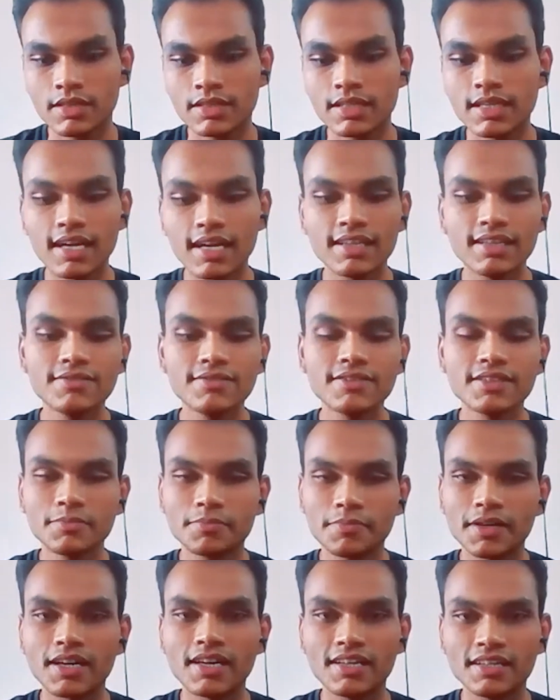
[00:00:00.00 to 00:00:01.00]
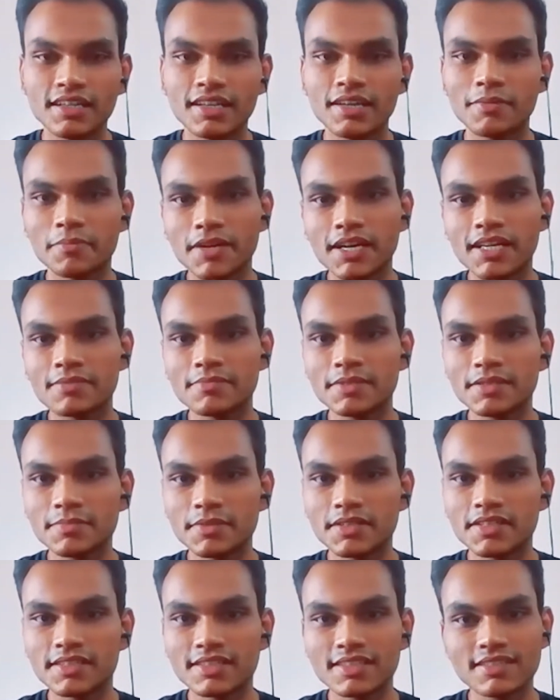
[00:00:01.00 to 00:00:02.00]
Yeah, I live in an apartment building.